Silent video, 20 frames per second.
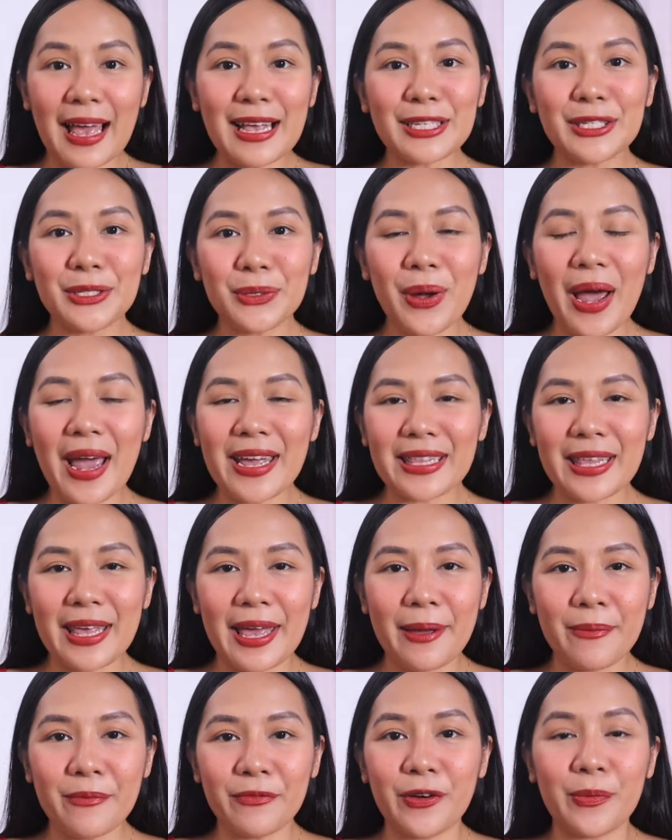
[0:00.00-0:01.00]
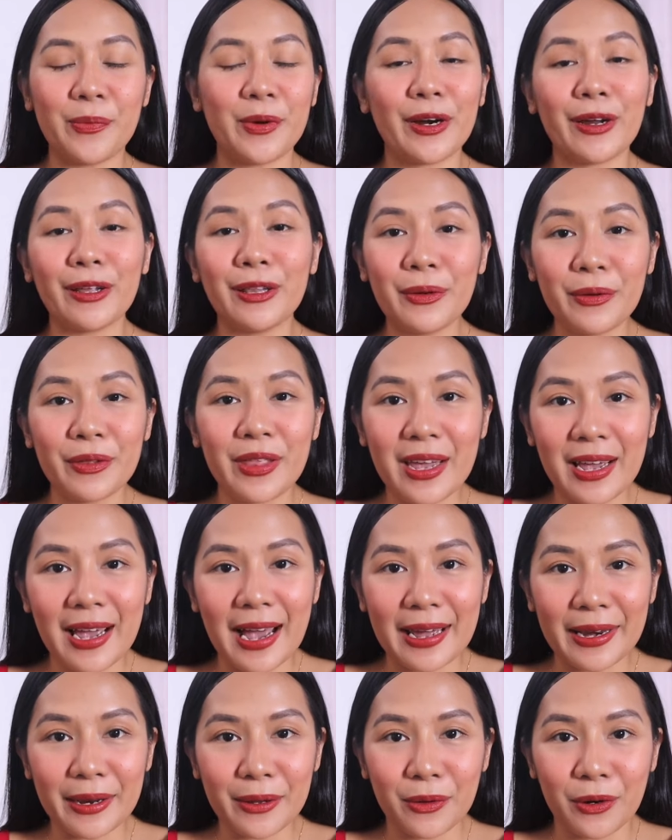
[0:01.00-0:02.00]
Last two items from our clothing
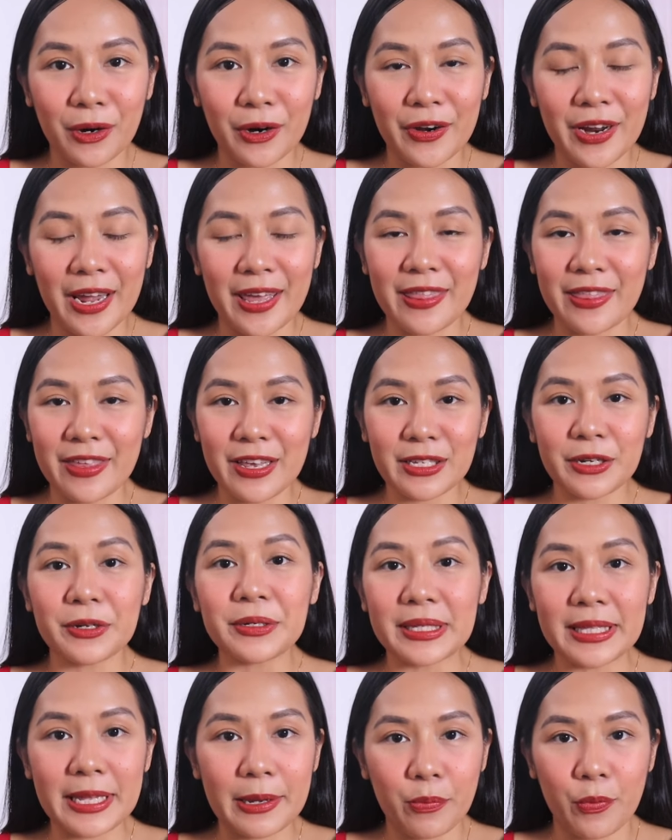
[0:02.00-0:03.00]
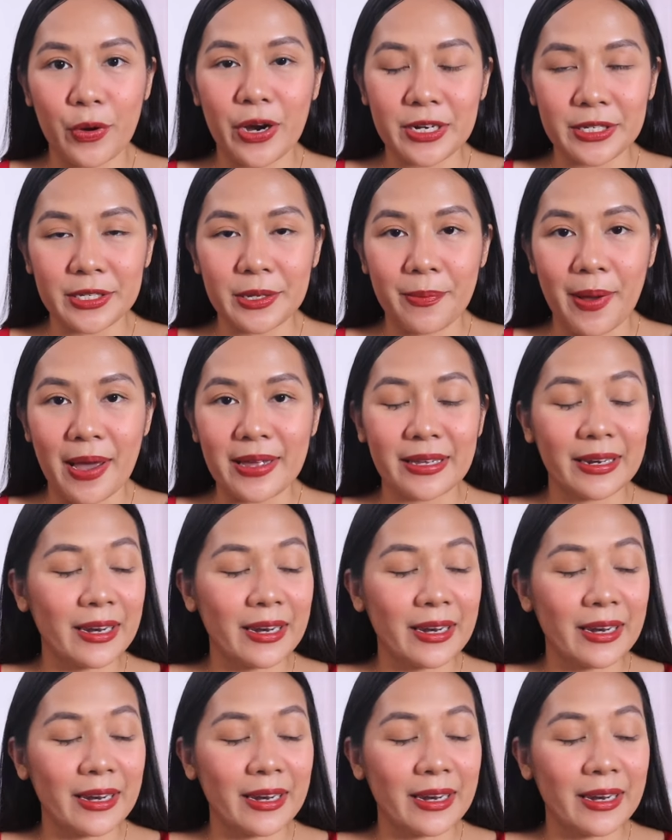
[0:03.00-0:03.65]
category, and these are sleepwears naman,